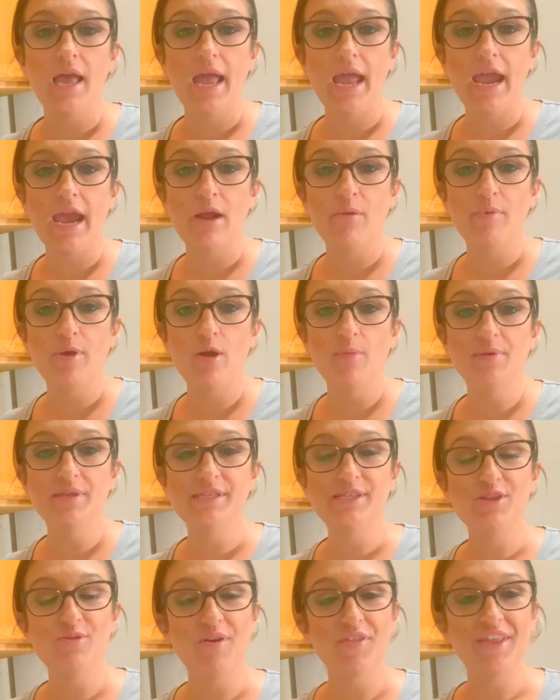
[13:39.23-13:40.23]
And we hope to
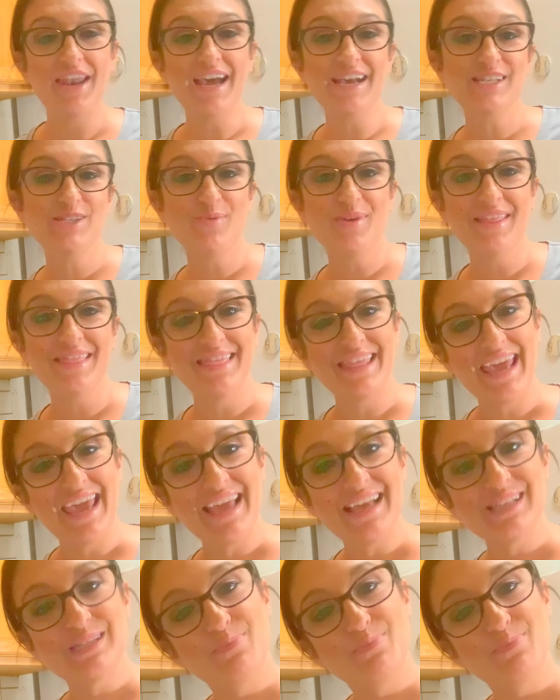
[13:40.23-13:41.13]
see you on the next one. Thanks,